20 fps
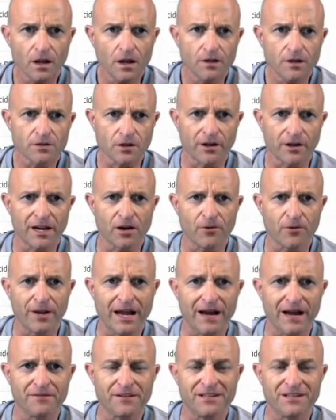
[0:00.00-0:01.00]
So here we
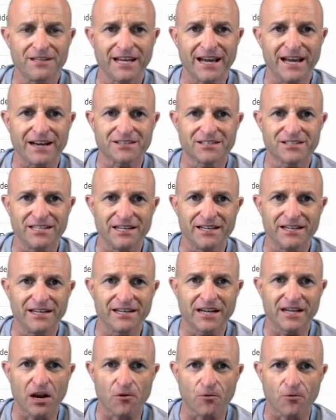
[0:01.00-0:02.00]
have the DXCD
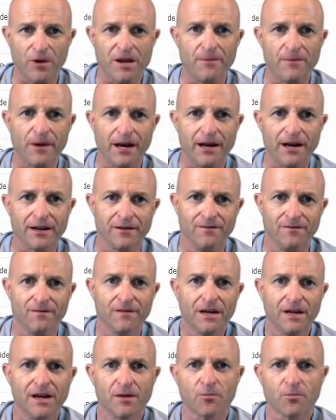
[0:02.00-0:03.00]
Caribe
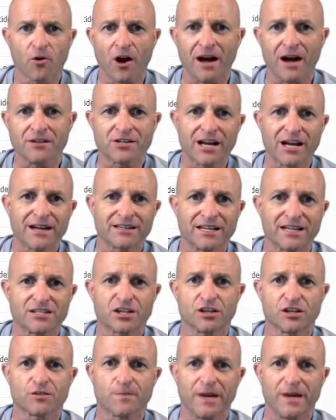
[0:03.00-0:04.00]
project, as
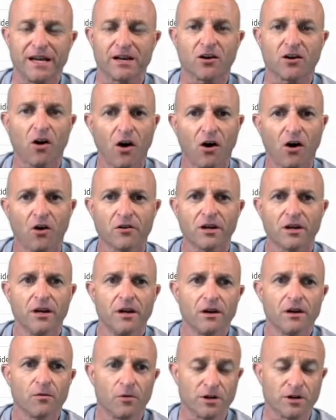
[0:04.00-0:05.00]
it's being called,
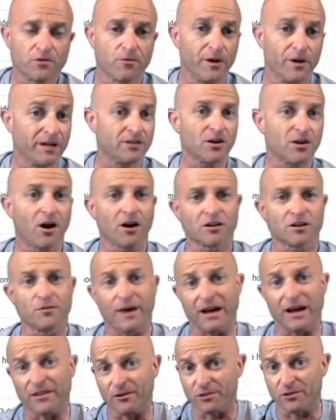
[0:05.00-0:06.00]
which we talked
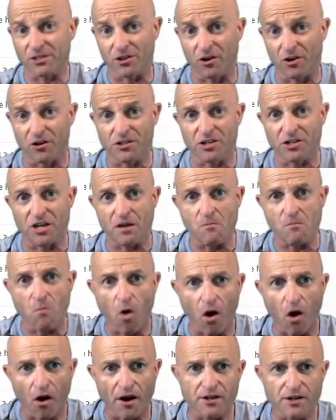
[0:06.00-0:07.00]
about, that was launched in
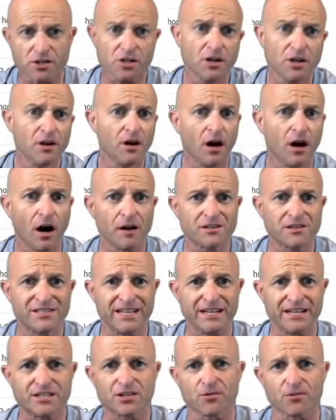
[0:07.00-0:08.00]
March,
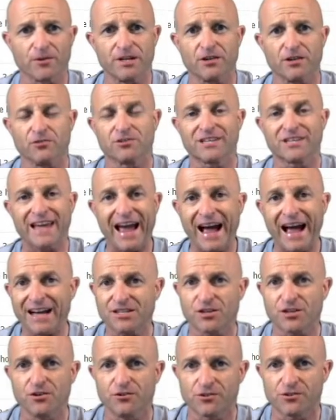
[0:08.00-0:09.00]
seeks to reduce cash
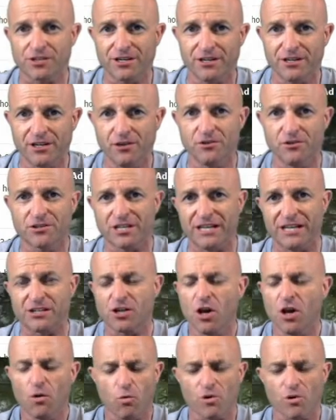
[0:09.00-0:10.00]
usage.
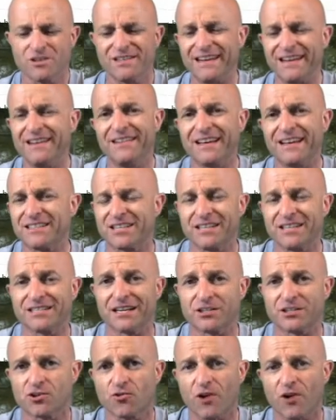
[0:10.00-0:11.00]
We're seeing this as a
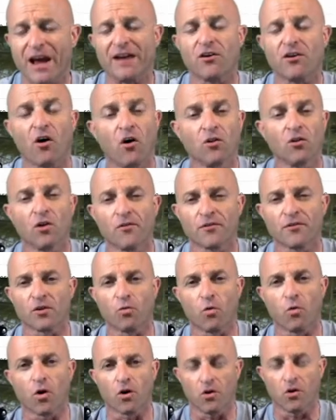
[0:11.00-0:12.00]
trend all over the
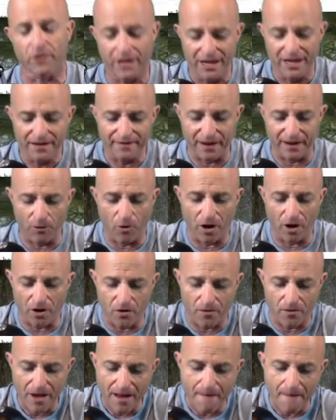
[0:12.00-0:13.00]
world. They want to
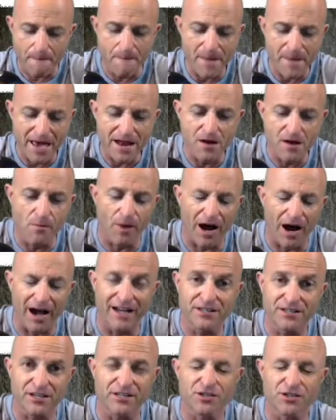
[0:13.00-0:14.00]
minimize
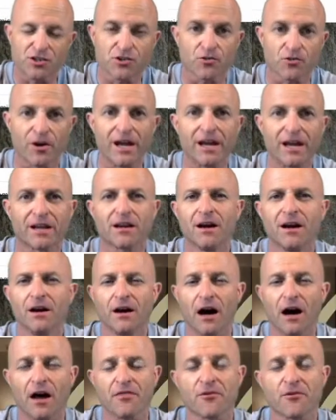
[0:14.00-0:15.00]
and shrink
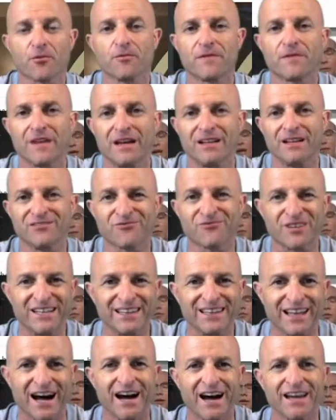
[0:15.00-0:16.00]
the
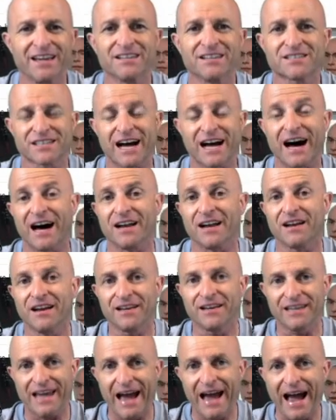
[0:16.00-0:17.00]
reliance on
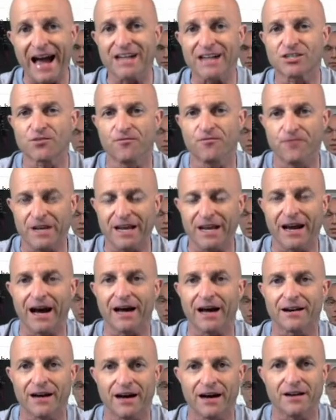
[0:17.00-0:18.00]
cash fiat,
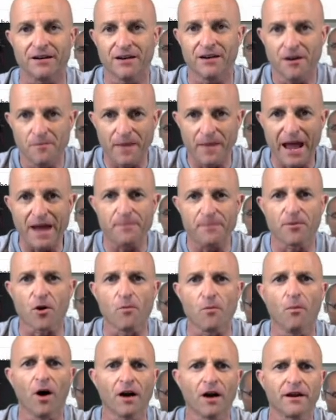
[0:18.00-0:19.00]
on paper
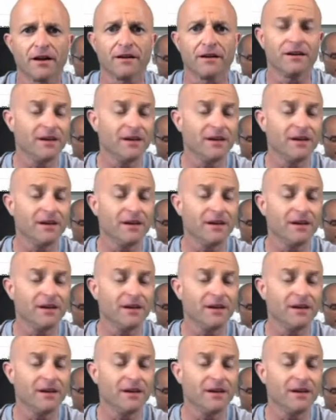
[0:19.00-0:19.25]
money.